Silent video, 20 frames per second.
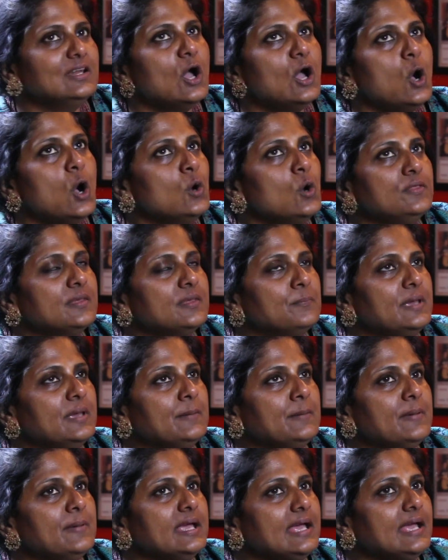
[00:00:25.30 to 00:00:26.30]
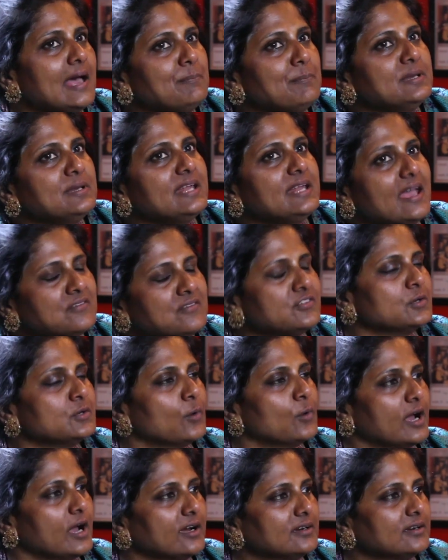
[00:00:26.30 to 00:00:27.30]
No, the Big Bang happened
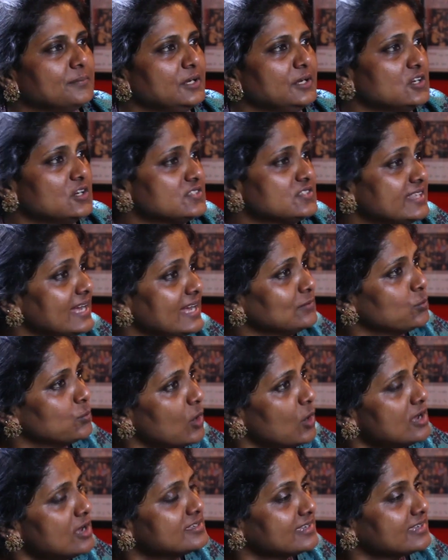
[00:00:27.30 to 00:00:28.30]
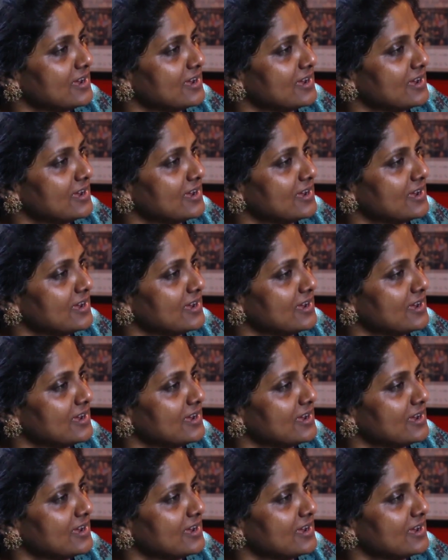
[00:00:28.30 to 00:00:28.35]
everywhere, because that was